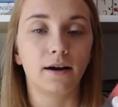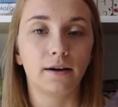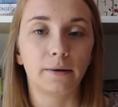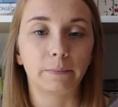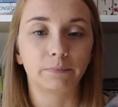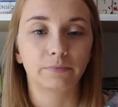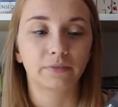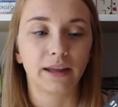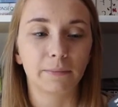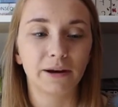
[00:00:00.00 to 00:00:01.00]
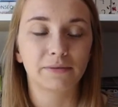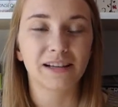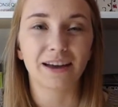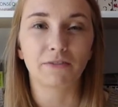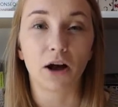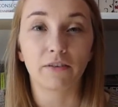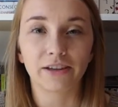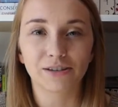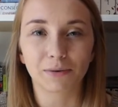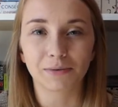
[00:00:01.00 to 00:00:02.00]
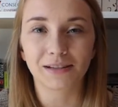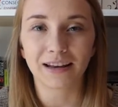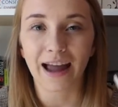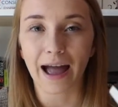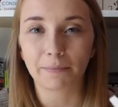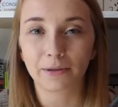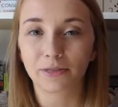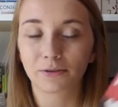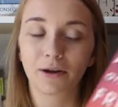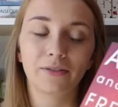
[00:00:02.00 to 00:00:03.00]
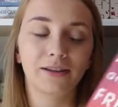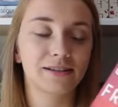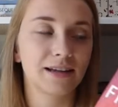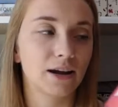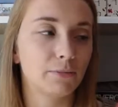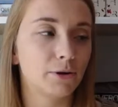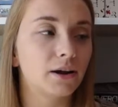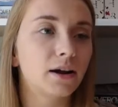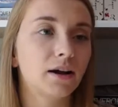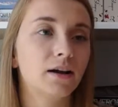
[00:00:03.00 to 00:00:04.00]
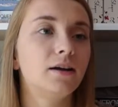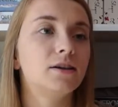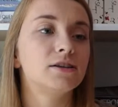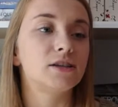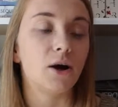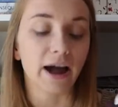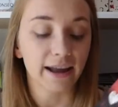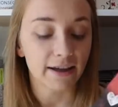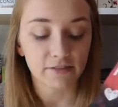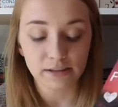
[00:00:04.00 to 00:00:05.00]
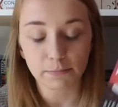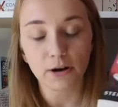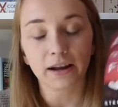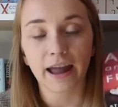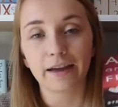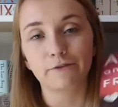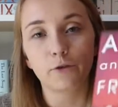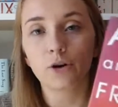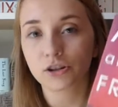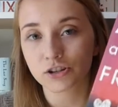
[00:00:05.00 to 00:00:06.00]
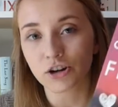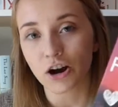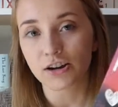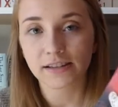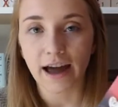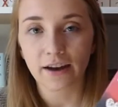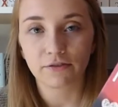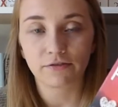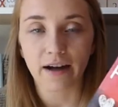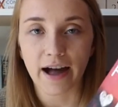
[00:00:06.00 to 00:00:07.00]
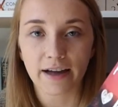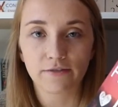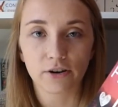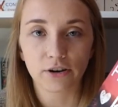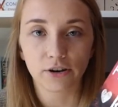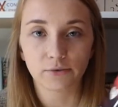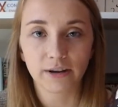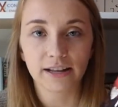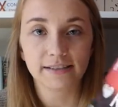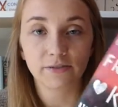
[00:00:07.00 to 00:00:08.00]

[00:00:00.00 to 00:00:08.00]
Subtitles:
I mean, it was kind of obvious what was going to happen throughout the entire book. So I gave this book 4 stars out of 5 on Goodreads.